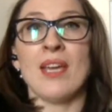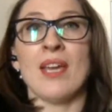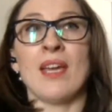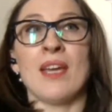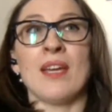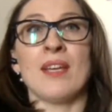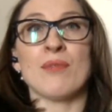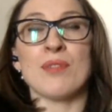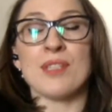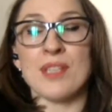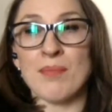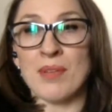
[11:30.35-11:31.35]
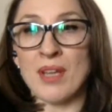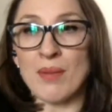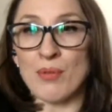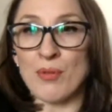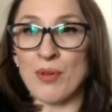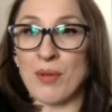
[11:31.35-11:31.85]
and our
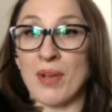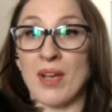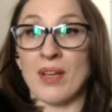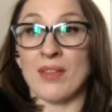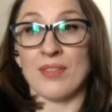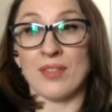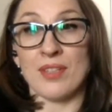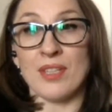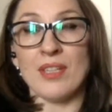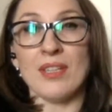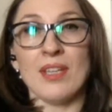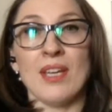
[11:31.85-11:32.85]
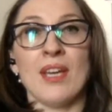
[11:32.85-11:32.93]
STEMINA program had 30.